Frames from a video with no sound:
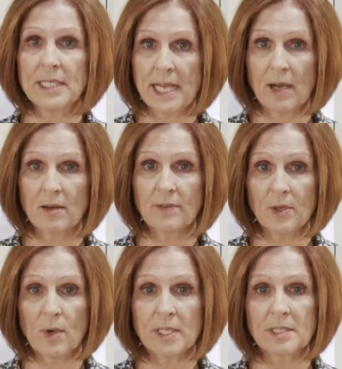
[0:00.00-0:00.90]
down if
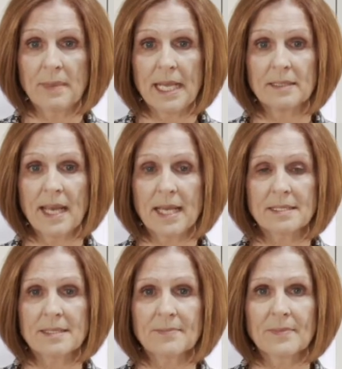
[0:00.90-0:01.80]
you want to make
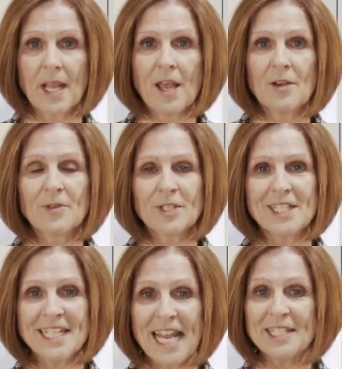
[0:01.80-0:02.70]
less. For
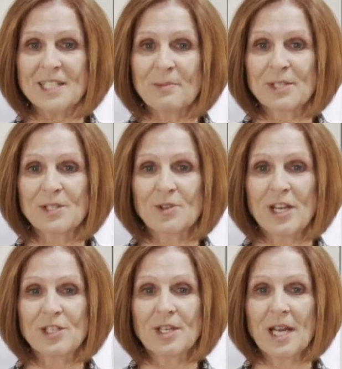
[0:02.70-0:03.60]
today's
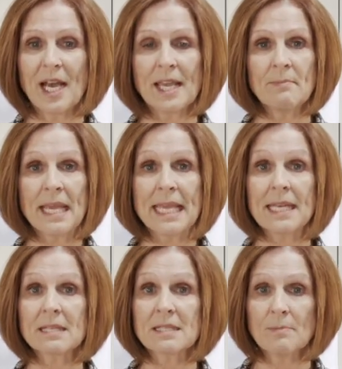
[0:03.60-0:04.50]
demonstration, I am
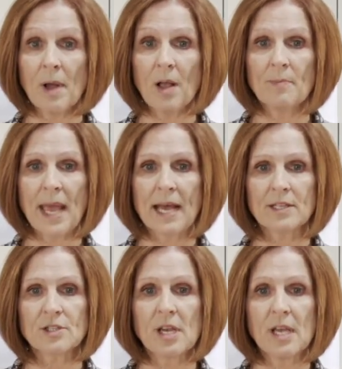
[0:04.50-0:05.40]
making a small batch